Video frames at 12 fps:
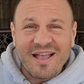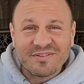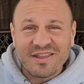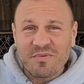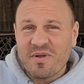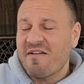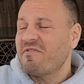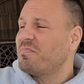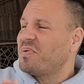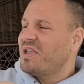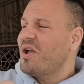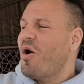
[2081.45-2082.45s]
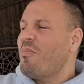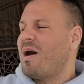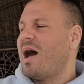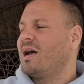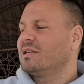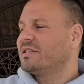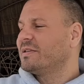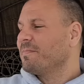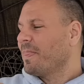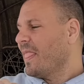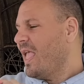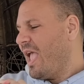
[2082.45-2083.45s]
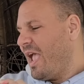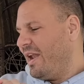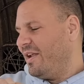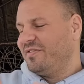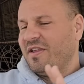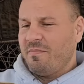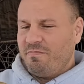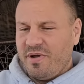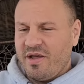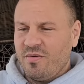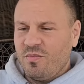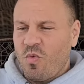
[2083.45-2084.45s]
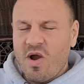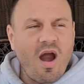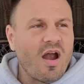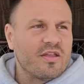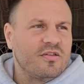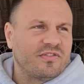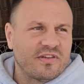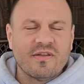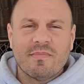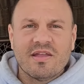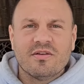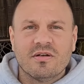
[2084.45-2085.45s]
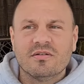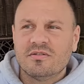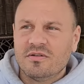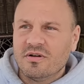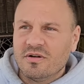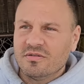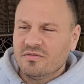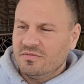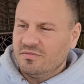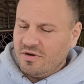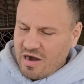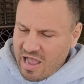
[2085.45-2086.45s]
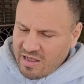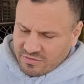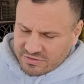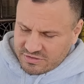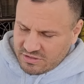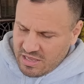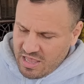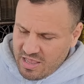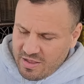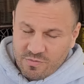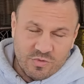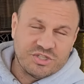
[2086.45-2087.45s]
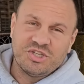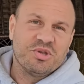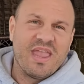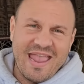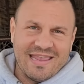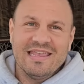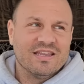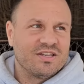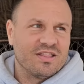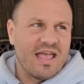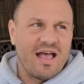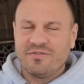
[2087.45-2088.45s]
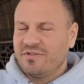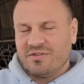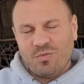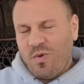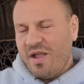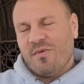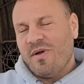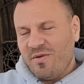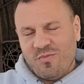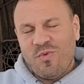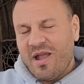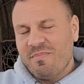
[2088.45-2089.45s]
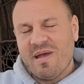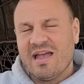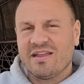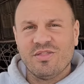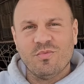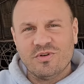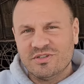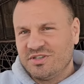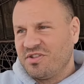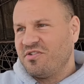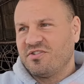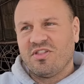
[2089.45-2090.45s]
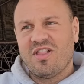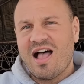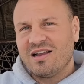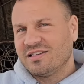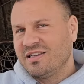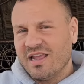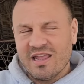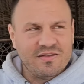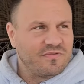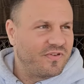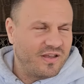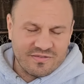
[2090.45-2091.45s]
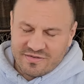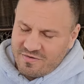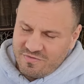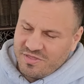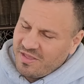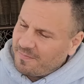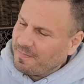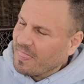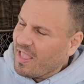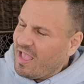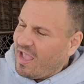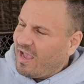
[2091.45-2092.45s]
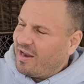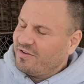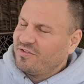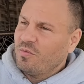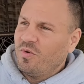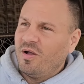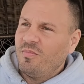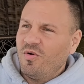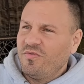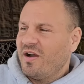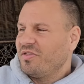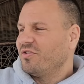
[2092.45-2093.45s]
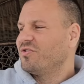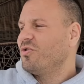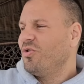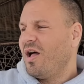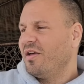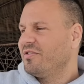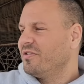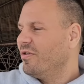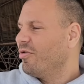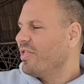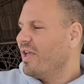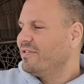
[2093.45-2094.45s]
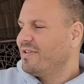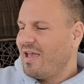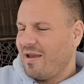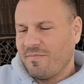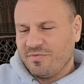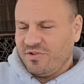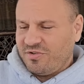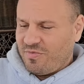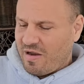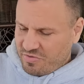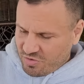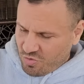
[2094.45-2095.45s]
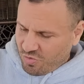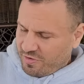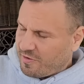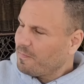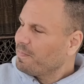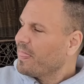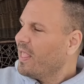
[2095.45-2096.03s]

I was like, we have a PO box. And I said, but where are you? He says, I'm at your, your, your house, which you can't get to the house. It's way, way, way back in the woods. There's a locked gate, fence, everything. And I said, well, I'm over at the schoolhouse. You know where that's at? I'm just around the corner.